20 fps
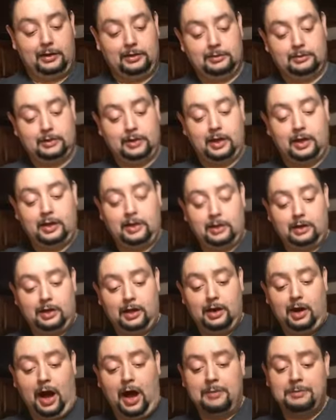okay?
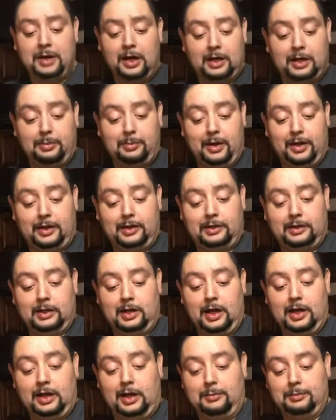I'm not gonna bake it
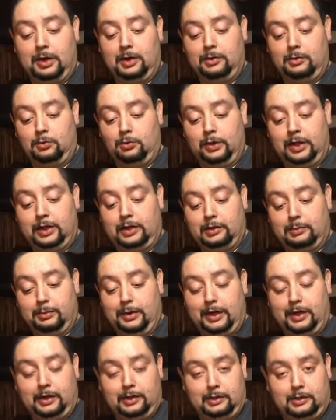tonight. I'm gonna wait to
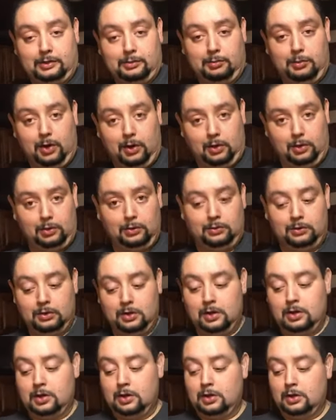bake it tomorrow
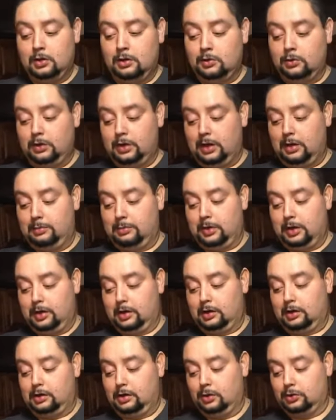when
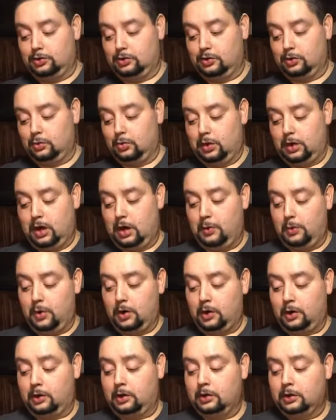I'm closer to where I
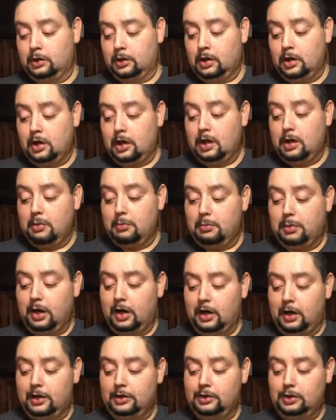work.
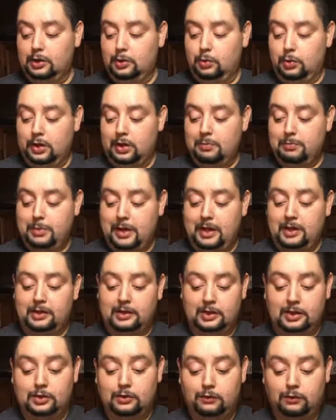But you wanna bake
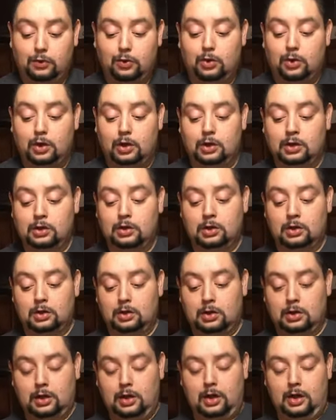this for
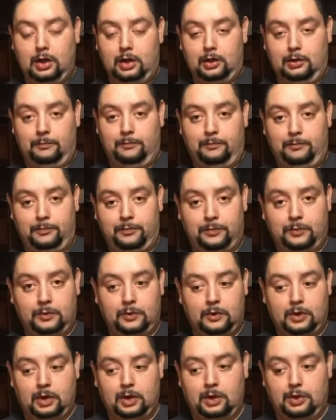
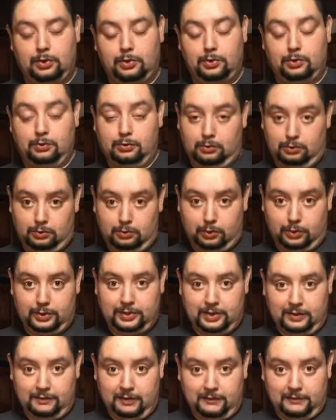
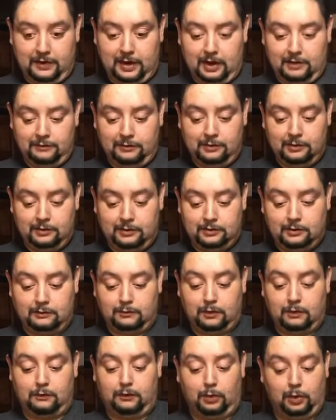375
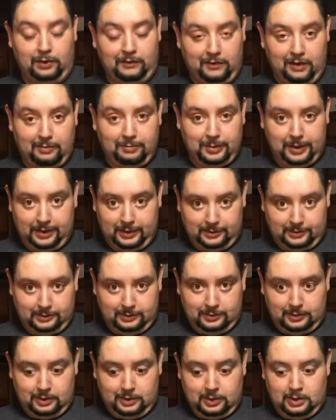for 45 minutes,
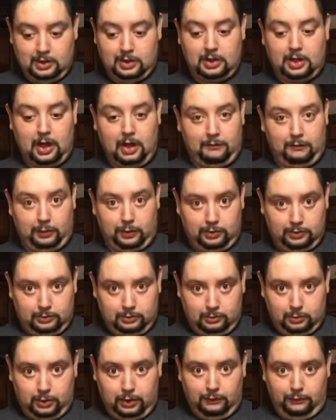covered
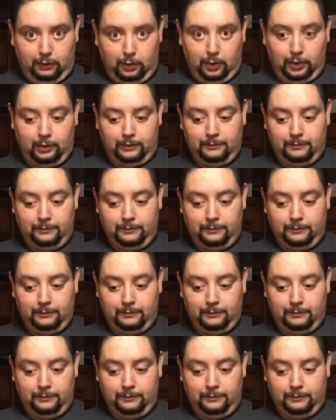with foil.